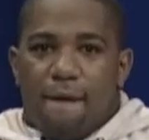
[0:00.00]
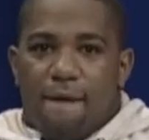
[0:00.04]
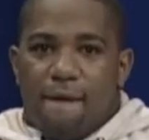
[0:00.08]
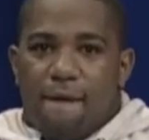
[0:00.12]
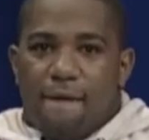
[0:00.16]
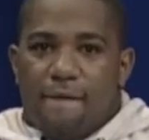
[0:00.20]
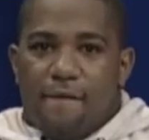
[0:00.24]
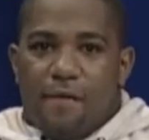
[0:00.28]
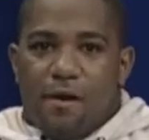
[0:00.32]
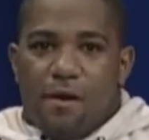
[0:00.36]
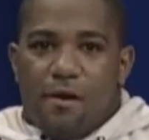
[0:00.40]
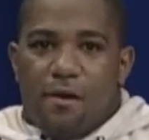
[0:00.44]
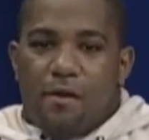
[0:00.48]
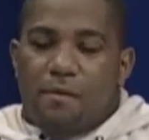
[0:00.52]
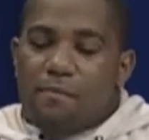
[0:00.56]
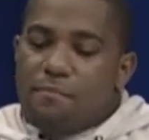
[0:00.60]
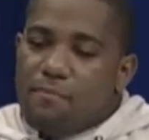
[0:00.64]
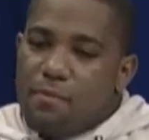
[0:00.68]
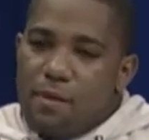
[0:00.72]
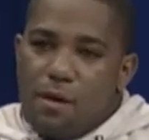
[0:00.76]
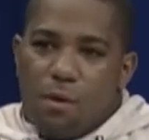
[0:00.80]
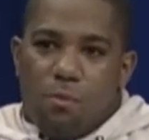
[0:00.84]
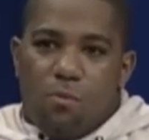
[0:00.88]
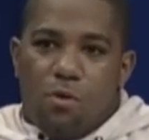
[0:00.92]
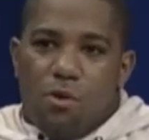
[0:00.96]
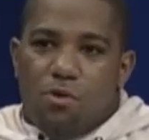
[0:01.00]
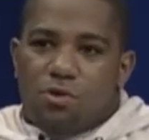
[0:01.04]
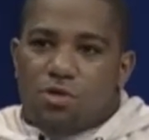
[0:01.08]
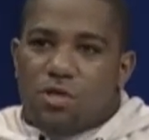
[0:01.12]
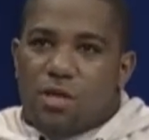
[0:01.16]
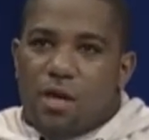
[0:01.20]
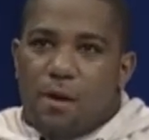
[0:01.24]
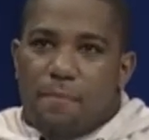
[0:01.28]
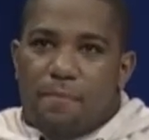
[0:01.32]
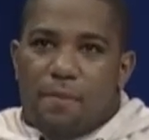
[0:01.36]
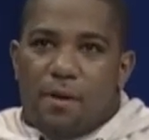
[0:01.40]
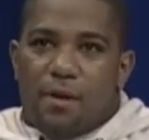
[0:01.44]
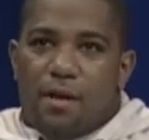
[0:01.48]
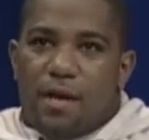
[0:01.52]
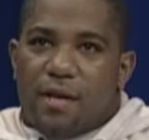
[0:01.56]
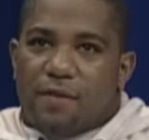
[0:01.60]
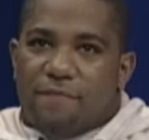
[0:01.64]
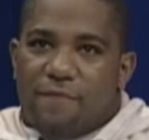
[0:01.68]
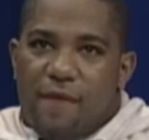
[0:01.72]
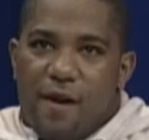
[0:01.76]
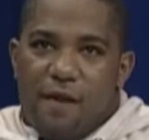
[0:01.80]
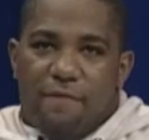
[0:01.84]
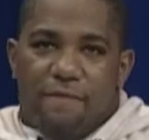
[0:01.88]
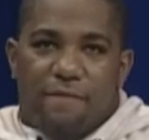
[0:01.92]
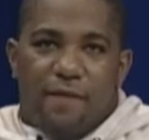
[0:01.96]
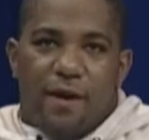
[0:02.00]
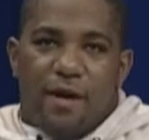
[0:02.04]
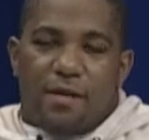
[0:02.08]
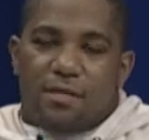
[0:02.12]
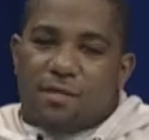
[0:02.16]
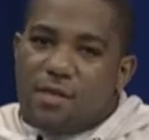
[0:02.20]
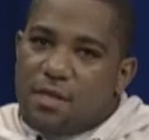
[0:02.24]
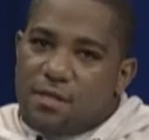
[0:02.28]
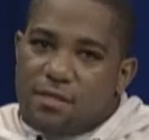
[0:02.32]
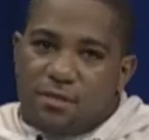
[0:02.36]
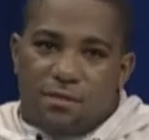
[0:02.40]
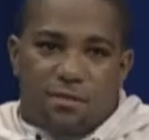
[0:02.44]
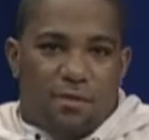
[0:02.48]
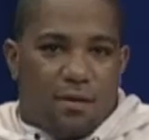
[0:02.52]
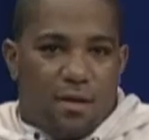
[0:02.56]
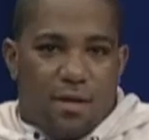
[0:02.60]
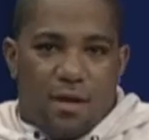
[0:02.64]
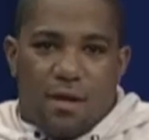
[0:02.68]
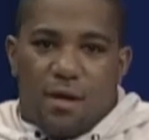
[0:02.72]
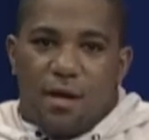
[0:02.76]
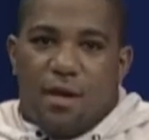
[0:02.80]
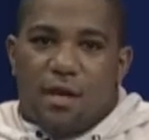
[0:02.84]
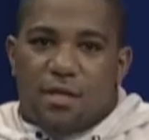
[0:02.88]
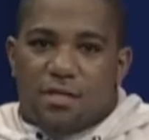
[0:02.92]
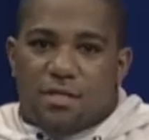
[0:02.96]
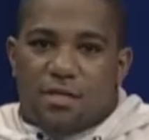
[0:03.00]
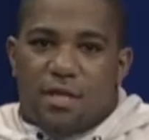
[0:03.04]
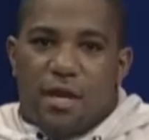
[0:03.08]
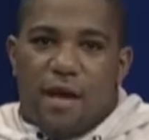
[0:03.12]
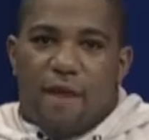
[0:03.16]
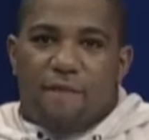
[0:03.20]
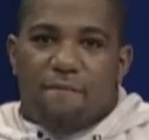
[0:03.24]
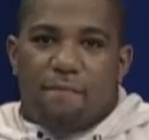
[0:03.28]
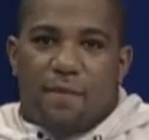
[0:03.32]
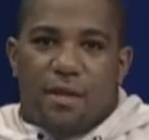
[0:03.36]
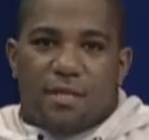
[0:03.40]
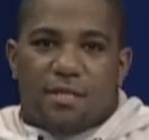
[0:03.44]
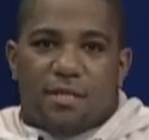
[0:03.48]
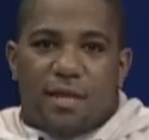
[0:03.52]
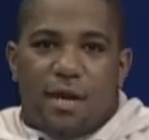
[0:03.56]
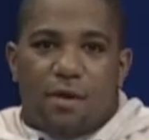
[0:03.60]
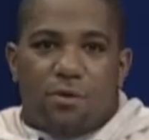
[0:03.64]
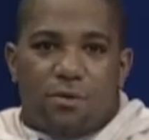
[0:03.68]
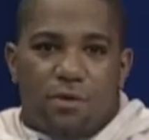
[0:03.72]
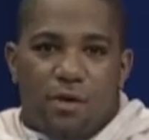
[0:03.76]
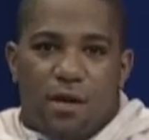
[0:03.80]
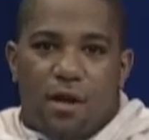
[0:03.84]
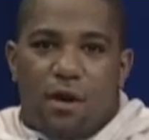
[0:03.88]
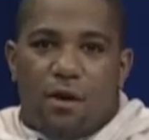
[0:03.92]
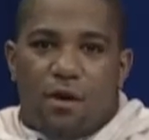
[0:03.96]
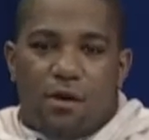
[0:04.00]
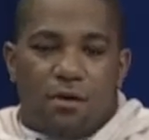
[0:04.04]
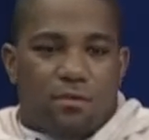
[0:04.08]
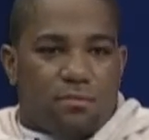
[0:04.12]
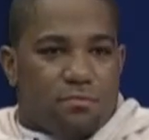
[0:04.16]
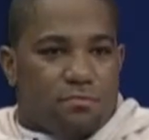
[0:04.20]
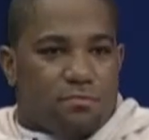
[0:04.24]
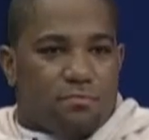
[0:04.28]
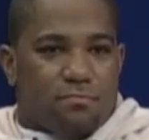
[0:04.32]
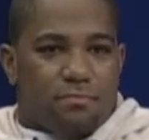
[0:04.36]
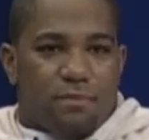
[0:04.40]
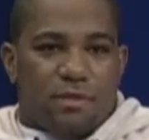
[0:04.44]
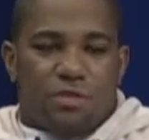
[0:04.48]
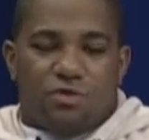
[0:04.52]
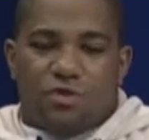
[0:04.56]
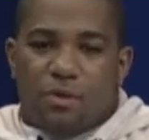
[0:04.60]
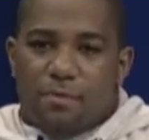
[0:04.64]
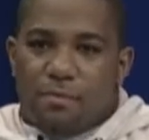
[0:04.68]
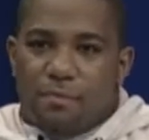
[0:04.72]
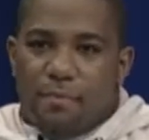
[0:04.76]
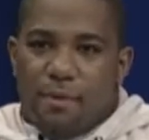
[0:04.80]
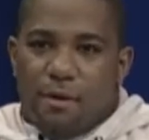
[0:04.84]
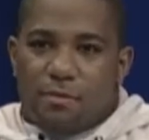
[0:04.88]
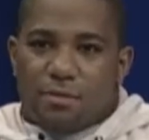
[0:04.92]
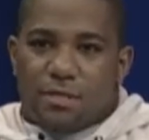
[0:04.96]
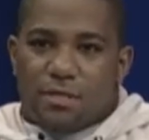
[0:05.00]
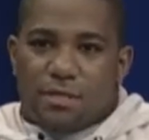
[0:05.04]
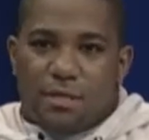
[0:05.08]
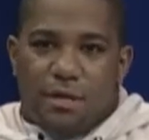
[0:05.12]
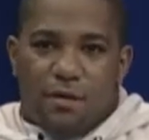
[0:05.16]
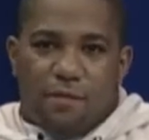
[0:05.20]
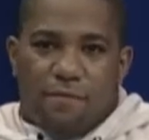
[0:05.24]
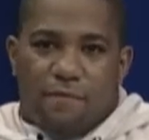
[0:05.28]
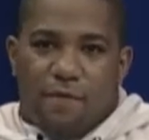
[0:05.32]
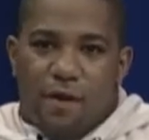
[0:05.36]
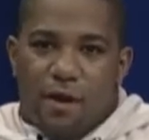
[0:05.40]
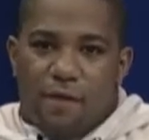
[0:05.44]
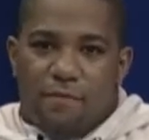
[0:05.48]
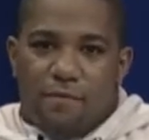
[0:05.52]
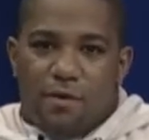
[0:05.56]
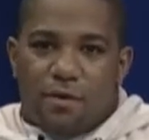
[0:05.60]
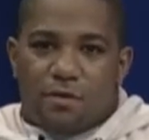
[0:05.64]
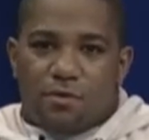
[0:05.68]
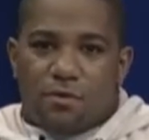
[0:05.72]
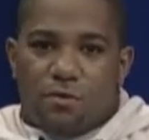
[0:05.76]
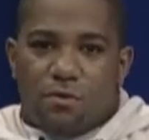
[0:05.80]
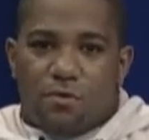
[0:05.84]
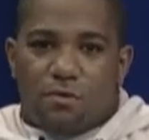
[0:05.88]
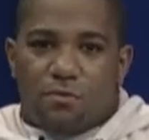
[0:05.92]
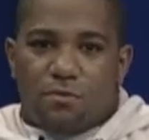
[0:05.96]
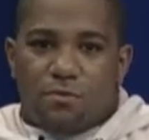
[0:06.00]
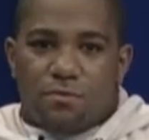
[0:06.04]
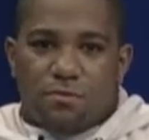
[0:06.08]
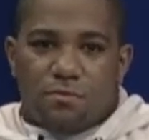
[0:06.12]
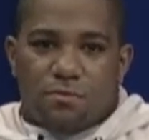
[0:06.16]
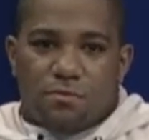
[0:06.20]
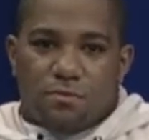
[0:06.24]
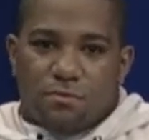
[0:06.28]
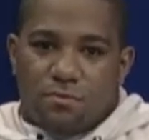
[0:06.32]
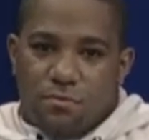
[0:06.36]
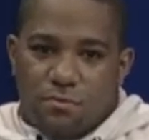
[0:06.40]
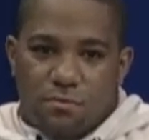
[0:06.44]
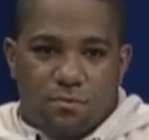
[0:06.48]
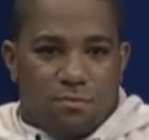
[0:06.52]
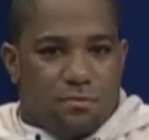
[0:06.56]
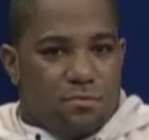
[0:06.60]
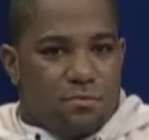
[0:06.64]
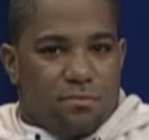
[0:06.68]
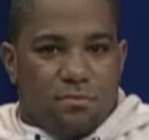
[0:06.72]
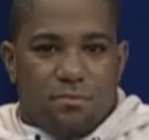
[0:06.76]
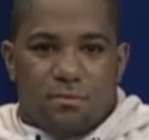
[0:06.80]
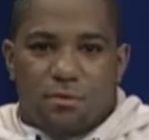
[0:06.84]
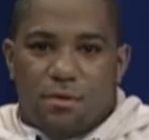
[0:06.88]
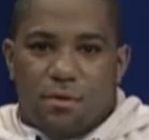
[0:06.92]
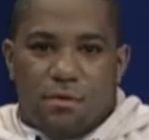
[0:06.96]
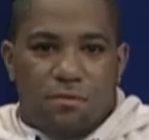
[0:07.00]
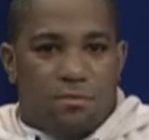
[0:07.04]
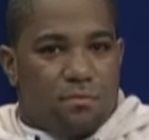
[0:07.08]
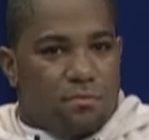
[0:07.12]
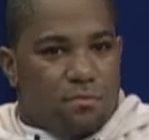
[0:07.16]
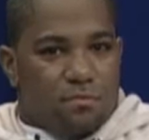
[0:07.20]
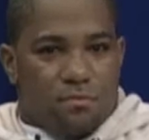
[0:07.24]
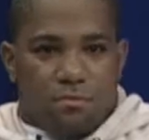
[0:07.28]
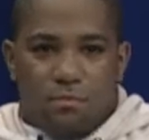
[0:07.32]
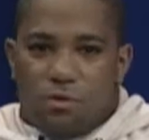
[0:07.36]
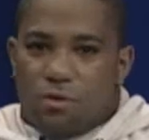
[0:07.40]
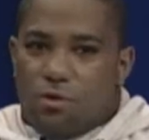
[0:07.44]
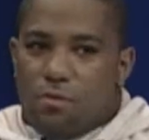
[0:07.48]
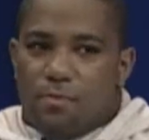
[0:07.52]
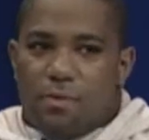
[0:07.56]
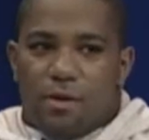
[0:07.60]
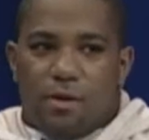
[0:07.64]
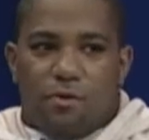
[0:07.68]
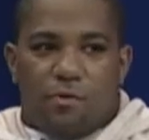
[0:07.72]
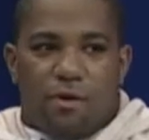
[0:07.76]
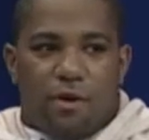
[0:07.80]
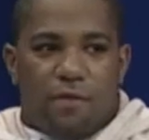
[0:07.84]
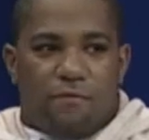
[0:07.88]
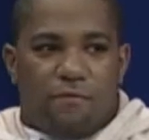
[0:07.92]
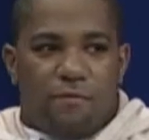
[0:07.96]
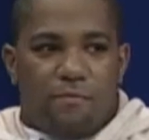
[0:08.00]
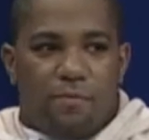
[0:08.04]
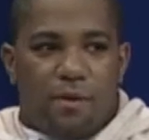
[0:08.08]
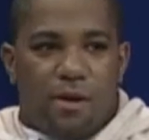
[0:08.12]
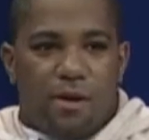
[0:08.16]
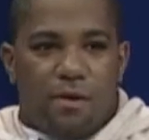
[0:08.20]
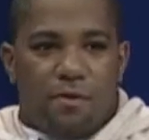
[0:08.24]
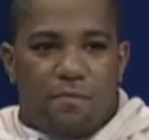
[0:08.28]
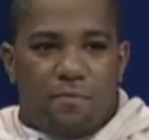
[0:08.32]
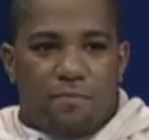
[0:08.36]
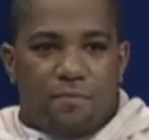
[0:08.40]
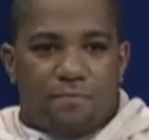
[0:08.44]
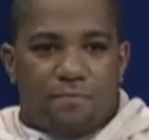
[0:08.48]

and uh, a world champion. Next five fights, I, sh I should have my title that I've been dreaming about since I was five years old and we're gonna be great from there.